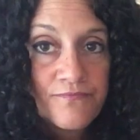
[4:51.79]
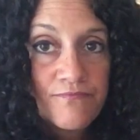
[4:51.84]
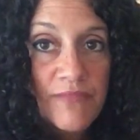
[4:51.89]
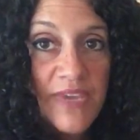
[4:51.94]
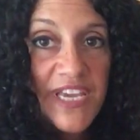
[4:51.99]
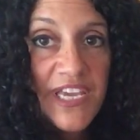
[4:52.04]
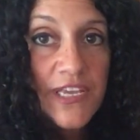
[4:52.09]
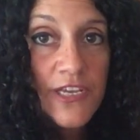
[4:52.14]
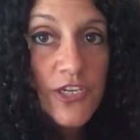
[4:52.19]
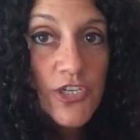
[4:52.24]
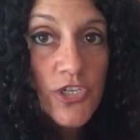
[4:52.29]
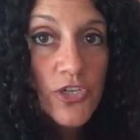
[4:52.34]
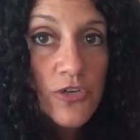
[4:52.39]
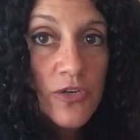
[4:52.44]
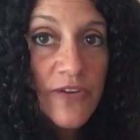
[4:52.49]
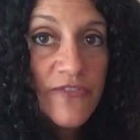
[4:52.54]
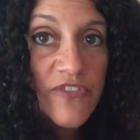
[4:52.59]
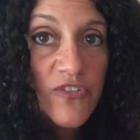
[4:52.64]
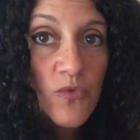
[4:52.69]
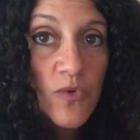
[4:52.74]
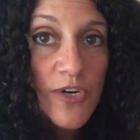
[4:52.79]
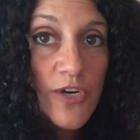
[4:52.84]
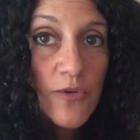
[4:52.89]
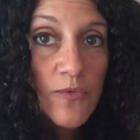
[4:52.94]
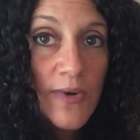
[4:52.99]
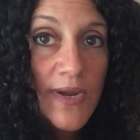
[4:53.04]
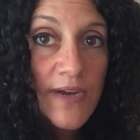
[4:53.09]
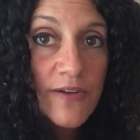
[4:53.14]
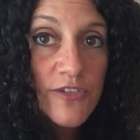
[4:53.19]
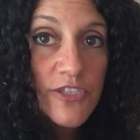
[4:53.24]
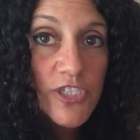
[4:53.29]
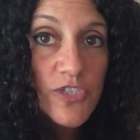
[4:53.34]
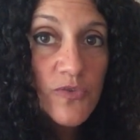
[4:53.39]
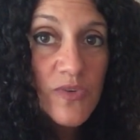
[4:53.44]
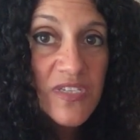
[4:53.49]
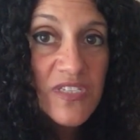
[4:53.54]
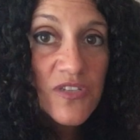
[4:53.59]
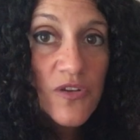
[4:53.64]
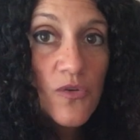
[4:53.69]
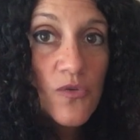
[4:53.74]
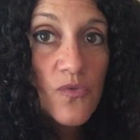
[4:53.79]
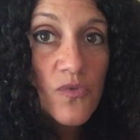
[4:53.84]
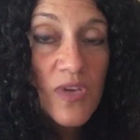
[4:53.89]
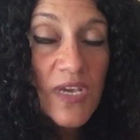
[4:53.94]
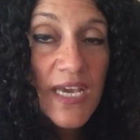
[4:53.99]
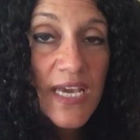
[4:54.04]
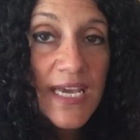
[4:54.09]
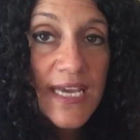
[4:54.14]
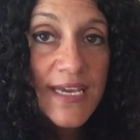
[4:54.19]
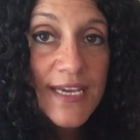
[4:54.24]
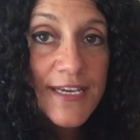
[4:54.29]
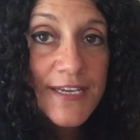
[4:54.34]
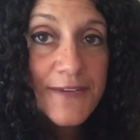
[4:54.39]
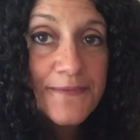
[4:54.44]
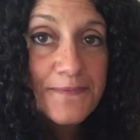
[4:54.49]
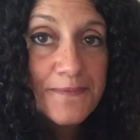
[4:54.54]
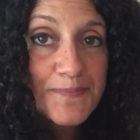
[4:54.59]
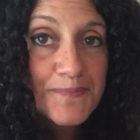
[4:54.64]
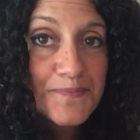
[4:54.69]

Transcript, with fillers: making sure everyone around you is okay